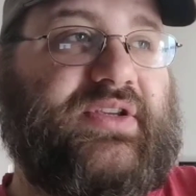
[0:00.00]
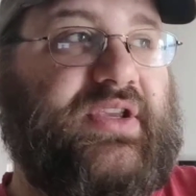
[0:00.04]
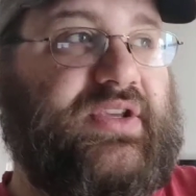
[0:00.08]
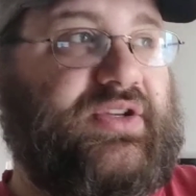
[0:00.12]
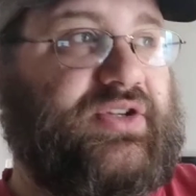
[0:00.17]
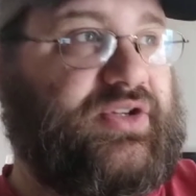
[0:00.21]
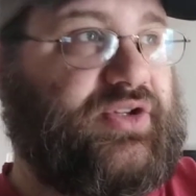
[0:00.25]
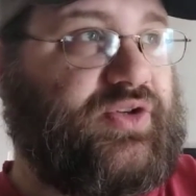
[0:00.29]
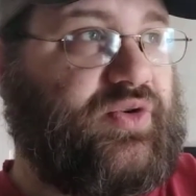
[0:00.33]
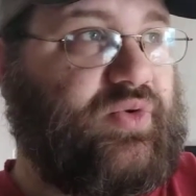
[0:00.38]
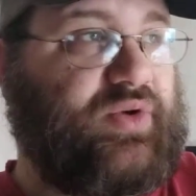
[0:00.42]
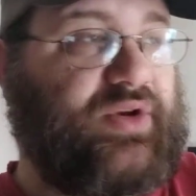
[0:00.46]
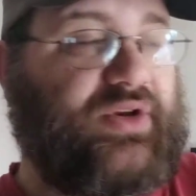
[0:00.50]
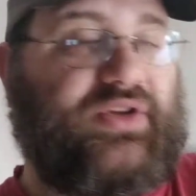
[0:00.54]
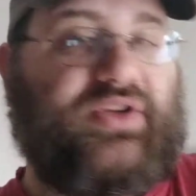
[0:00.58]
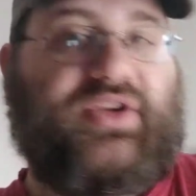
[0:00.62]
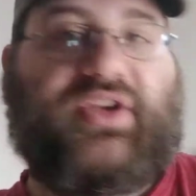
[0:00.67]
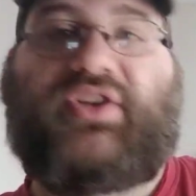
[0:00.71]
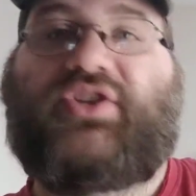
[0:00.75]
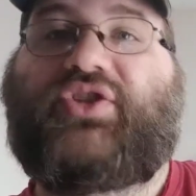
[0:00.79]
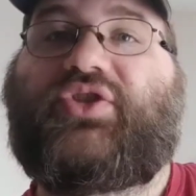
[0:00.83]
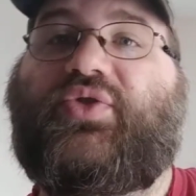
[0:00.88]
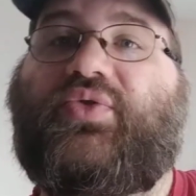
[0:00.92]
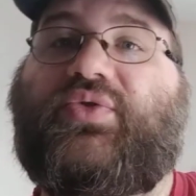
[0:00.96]
He
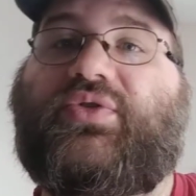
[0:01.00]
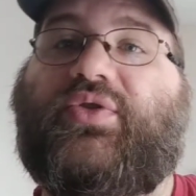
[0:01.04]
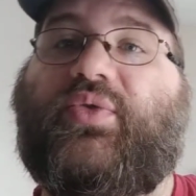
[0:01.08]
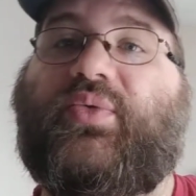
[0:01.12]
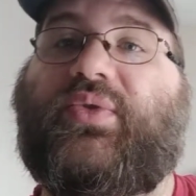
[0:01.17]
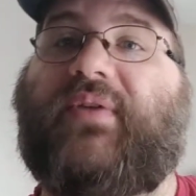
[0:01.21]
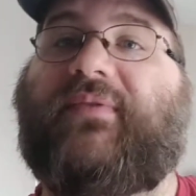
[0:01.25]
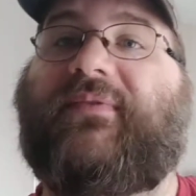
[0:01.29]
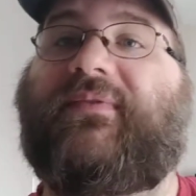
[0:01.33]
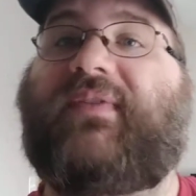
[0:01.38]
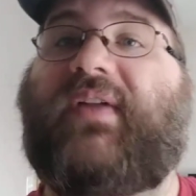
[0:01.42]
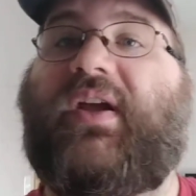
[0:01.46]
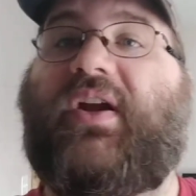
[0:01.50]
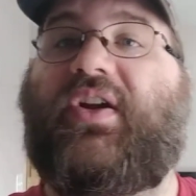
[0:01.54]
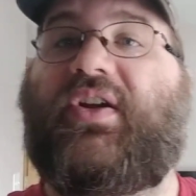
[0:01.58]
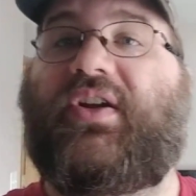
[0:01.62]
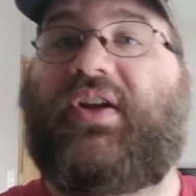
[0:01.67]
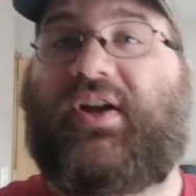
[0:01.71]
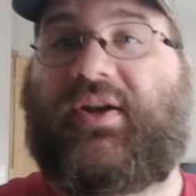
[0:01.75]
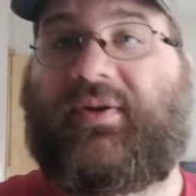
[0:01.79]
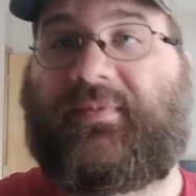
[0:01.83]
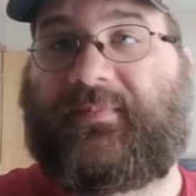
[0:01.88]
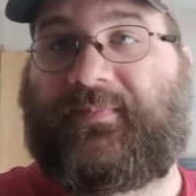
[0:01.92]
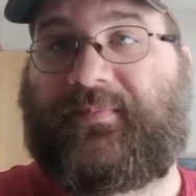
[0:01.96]
shoots her with a flare
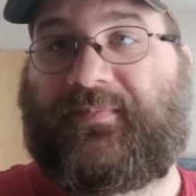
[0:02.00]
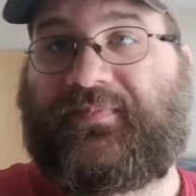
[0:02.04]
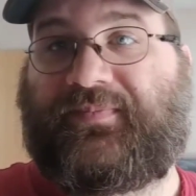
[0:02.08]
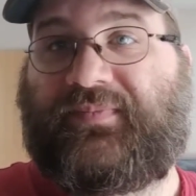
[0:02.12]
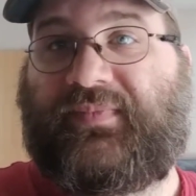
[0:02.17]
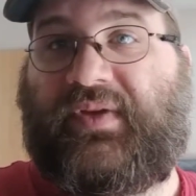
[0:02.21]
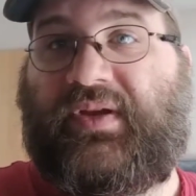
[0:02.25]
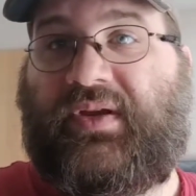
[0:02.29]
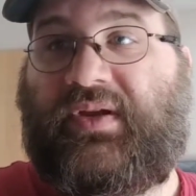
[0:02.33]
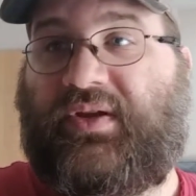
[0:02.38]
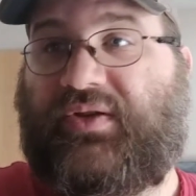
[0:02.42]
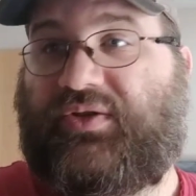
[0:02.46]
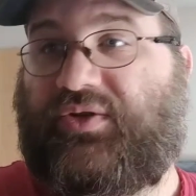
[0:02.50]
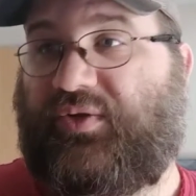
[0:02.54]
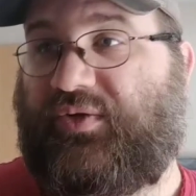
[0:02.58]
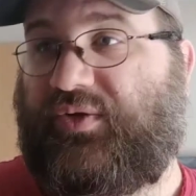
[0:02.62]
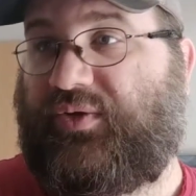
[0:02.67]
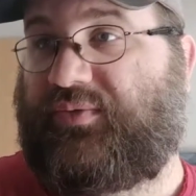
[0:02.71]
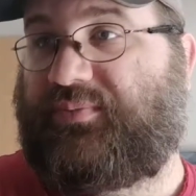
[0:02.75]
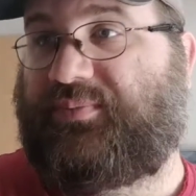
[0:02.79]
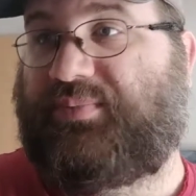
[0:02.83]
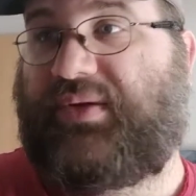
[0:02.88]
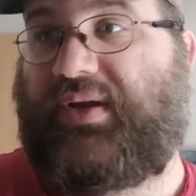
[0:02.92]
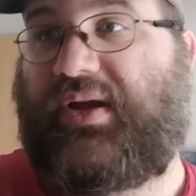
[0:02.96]
gun. So
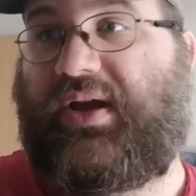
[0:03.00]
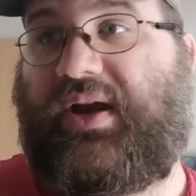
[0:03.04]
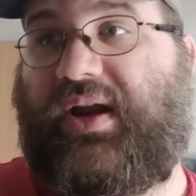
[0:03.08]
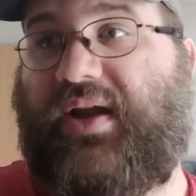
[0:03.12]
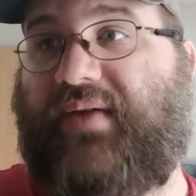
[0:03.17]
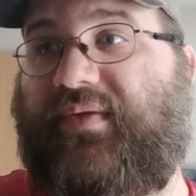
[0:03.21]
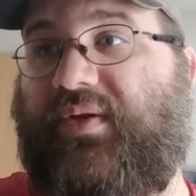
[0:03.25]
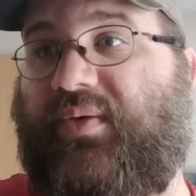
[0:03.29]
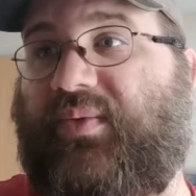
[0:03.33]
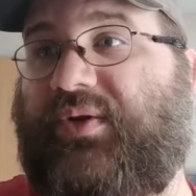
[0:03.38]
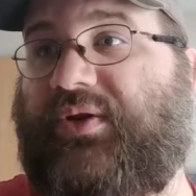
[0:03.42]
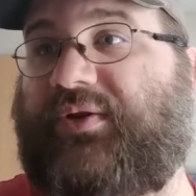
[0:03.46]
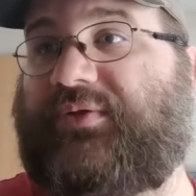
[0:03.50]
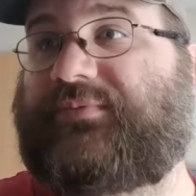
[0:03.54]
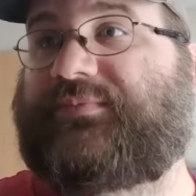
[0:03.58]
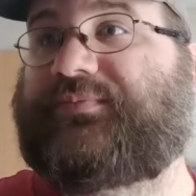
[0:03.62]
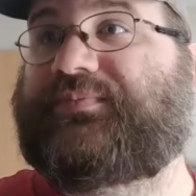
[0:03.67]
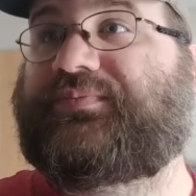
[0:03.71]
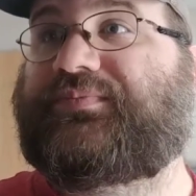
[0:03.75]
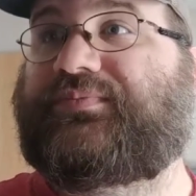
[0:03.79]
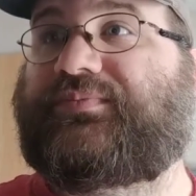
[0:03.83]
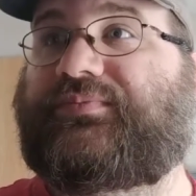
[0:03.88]
there's blood everywhere